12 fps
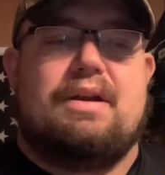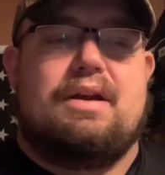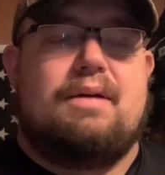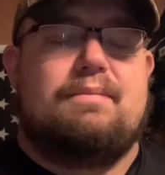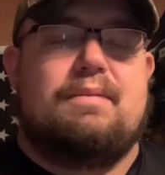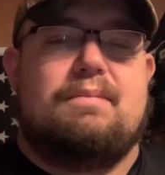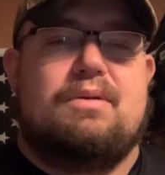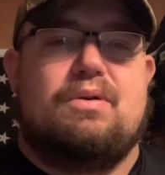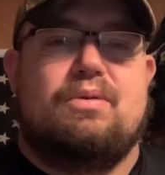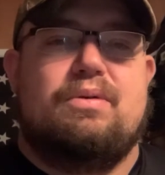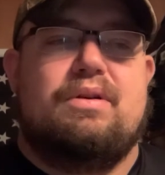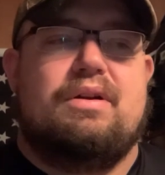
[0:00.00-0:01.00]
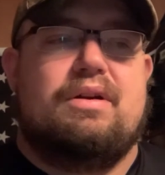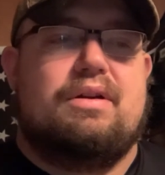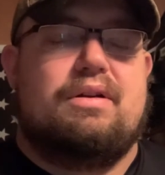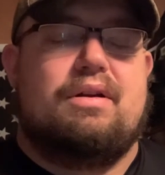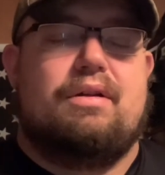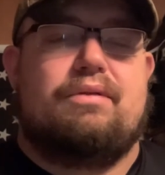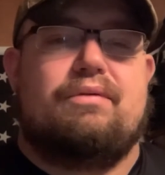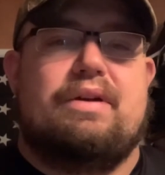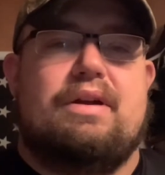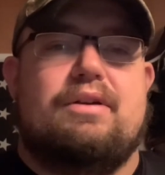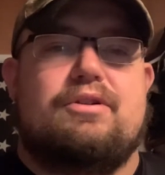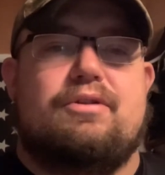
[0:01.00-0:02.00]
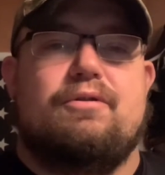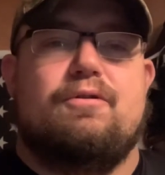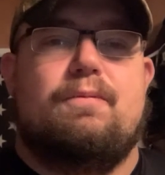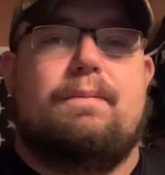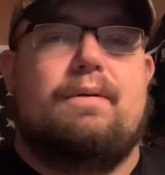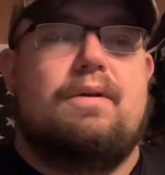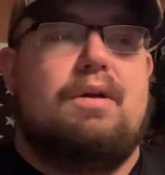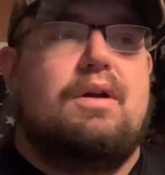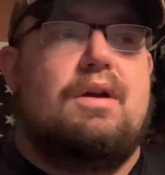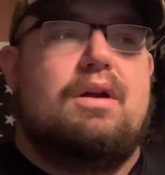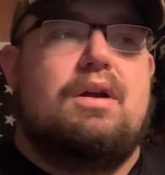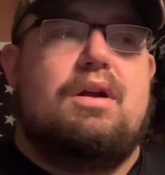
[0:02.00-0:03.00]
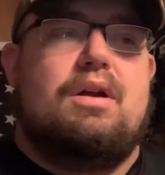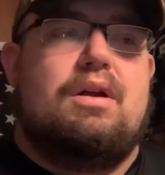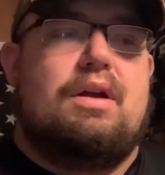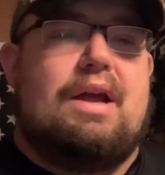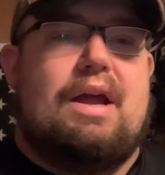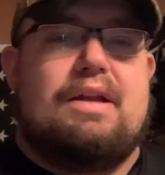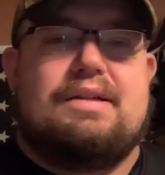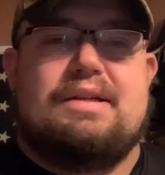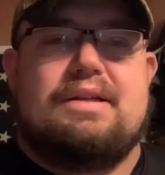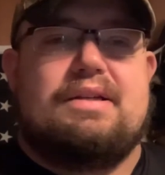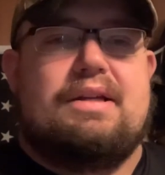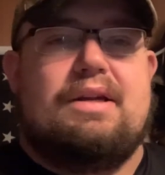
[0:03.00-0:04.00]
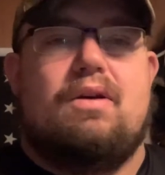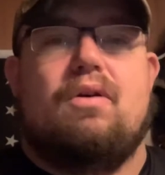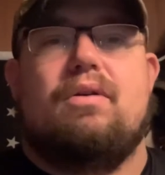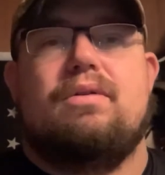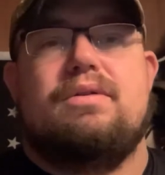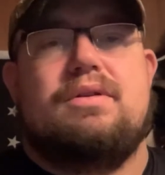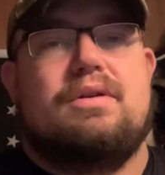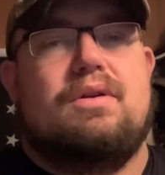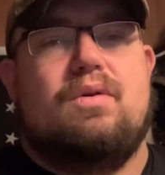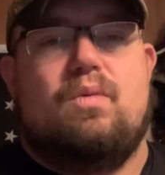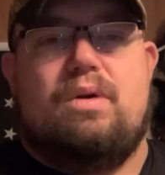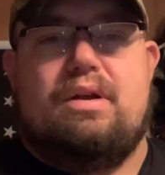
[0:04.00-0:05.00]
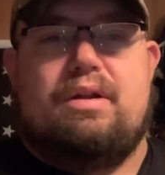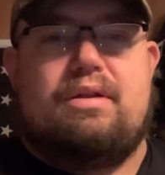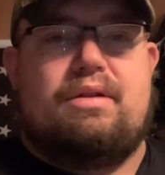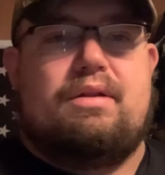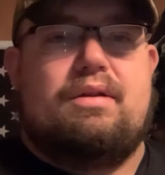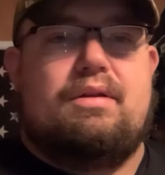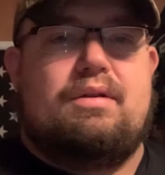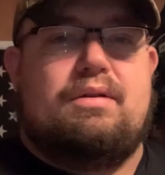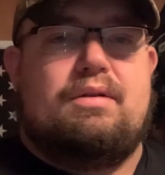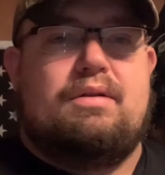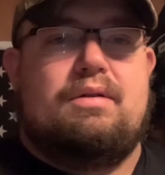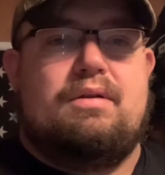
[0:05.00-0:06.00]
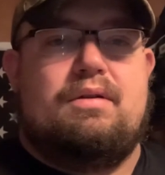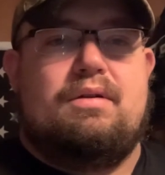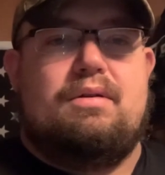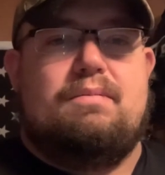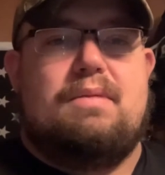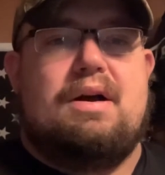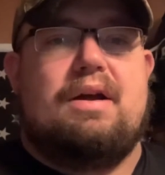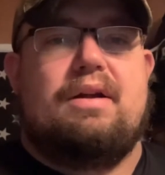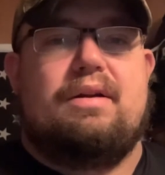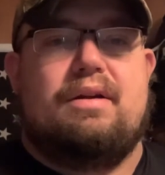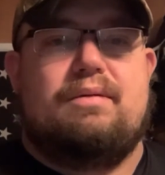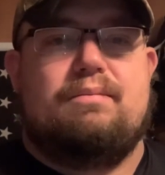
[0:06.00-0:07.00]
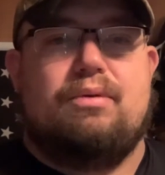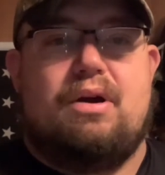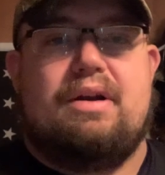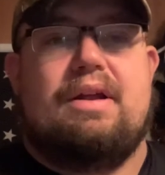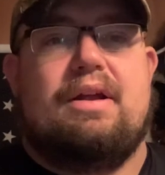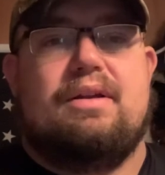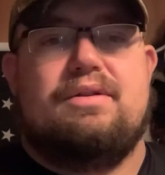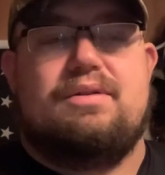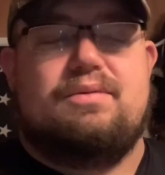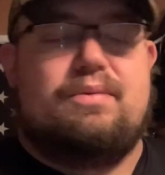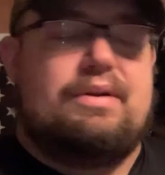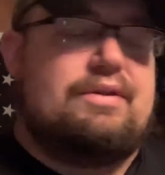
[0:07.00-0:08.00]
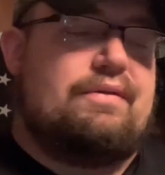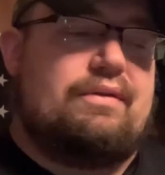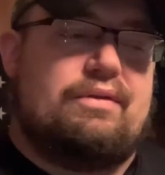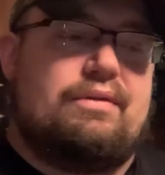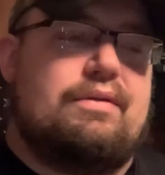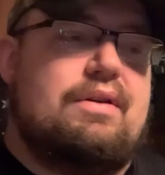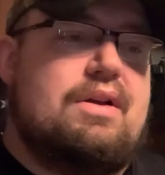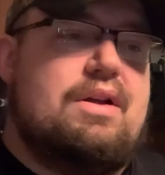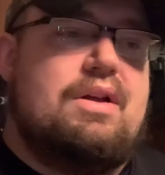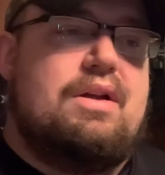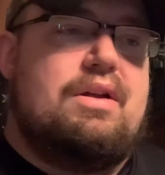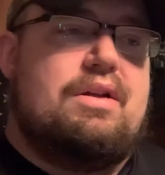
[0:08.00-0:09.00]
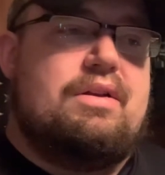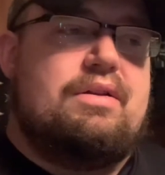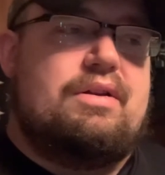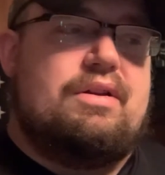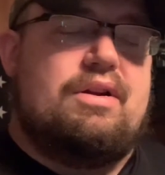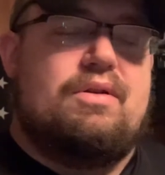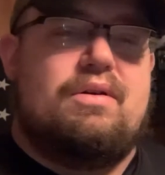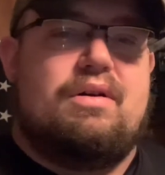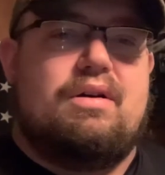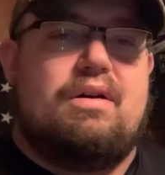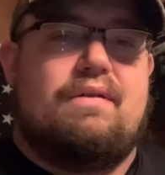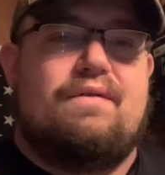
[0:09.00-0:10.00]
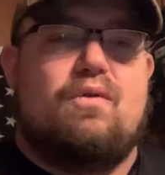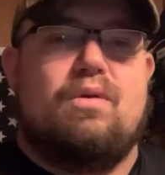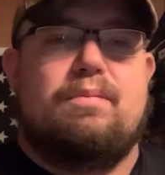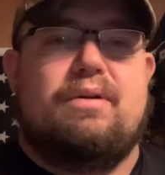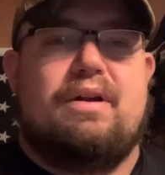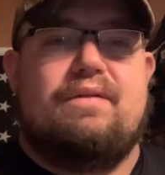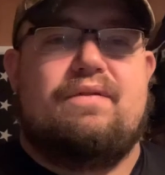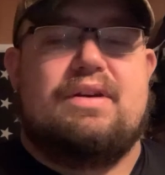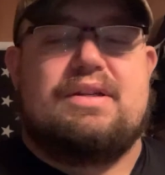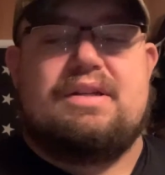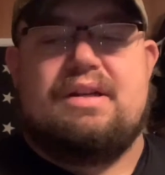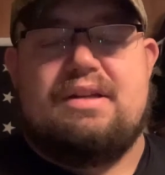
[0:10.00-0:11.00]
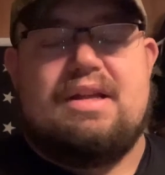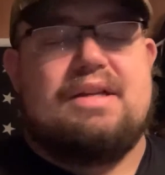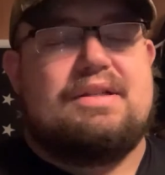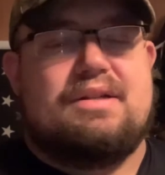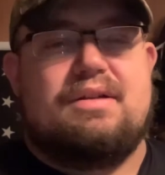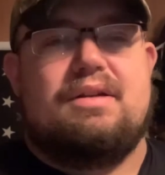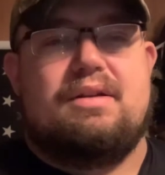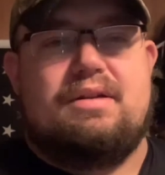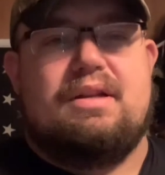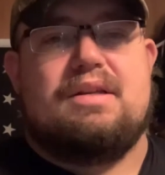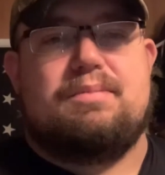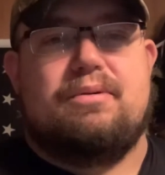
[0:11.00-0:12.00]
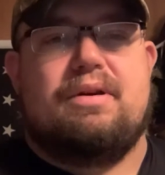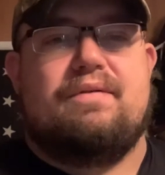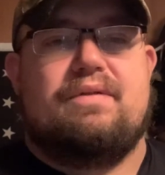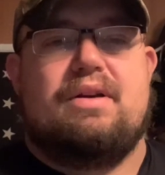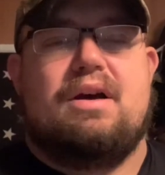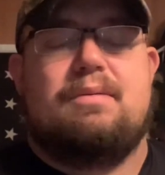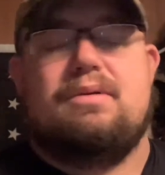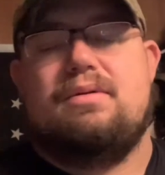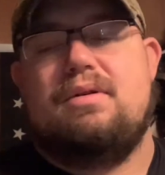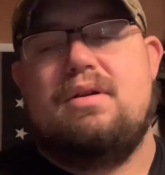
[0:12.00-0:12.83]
I'm holding a 3-inch group at 60 yards with my broadheads, which for a 4-blade fixed head, that's pretty phenomenal.